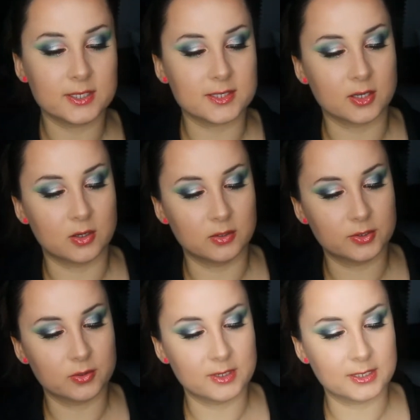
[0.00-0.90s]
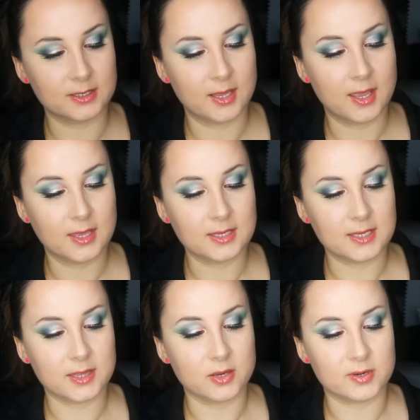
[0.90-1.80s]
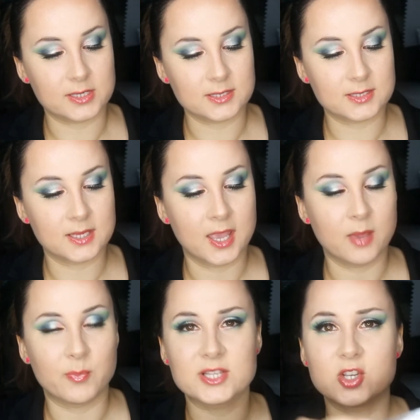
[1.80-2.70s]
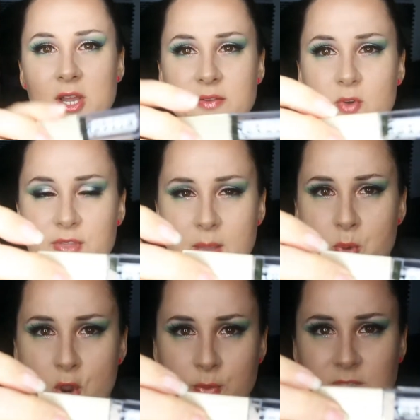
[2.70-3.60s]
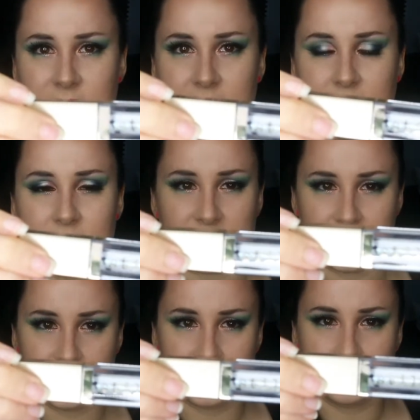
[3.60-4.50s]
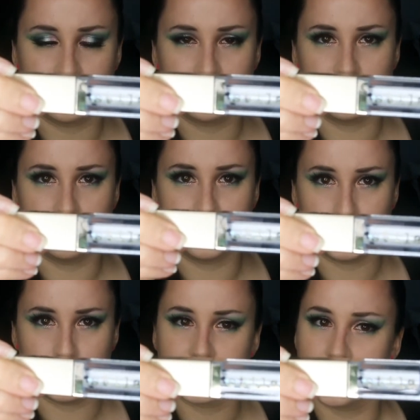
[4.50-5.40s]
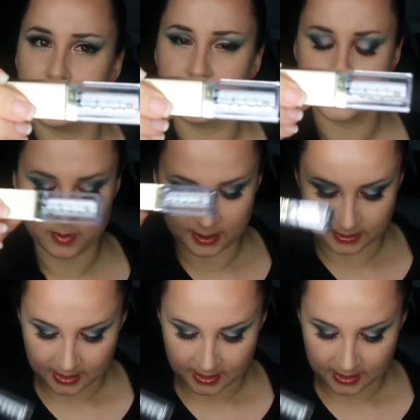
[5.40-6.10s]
Is there gold through it? Yeah, there is. But it's kind of got that purpley pink blue tone to it.